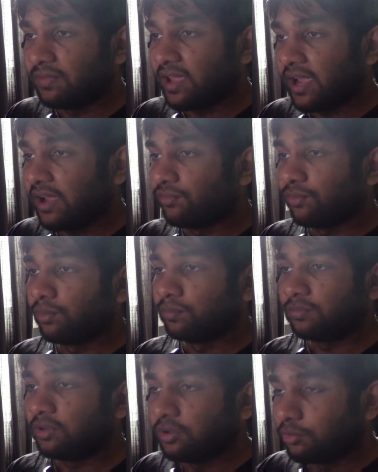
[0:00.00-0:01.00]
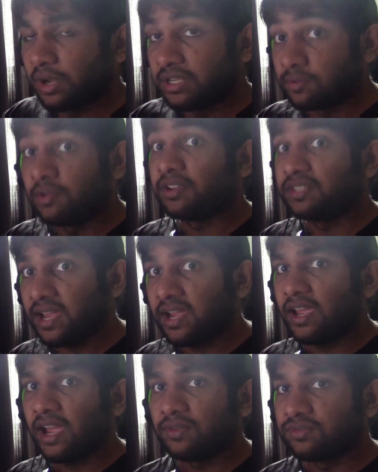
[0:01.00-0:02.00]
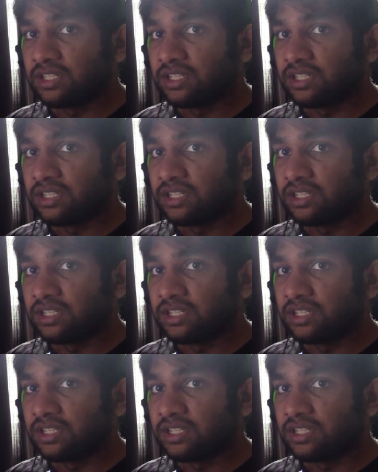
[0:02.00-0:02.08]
have, or, as long as I have